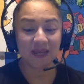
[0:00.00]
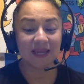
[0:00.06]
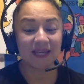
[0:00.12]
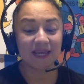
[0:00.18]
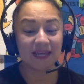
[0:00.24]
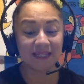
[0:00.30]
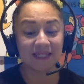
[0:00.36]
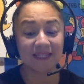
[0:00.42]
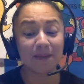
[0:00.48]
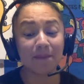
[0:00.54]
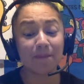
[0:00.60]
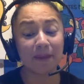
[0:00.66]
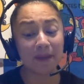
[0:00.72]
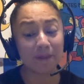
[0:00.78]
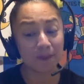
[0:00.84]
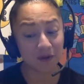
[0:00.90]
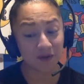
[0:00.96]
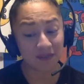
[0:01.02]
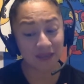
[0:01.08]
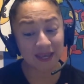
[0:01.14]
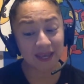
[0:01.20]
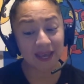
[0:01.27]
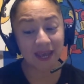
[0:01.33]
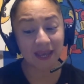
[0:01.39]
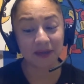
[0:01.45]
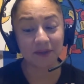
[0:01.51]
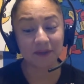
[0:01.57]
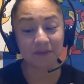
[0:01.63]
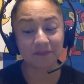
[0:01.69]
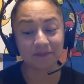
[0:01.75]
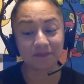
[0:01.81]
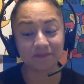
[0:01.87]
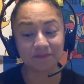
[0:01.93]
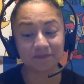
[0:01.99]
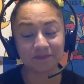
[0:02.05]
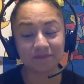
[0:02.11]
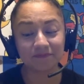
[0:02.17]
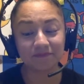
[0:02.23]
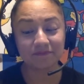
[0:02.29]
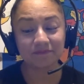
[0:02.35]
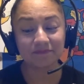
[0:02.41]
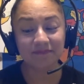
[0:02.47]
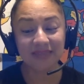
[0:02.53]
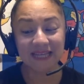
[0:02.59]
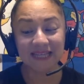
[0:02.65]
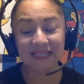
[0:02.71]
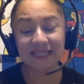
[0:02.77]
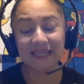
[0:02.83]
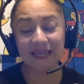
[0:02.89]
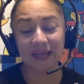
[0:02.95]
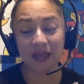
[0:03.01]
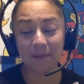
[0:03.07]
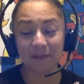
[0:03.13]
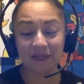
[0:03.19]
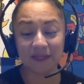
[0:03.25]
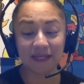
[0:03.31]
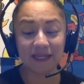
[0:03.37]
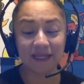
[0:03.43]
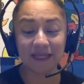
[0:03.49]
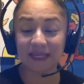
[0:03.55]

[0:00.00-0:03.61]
It's my birthday cake, said Emily,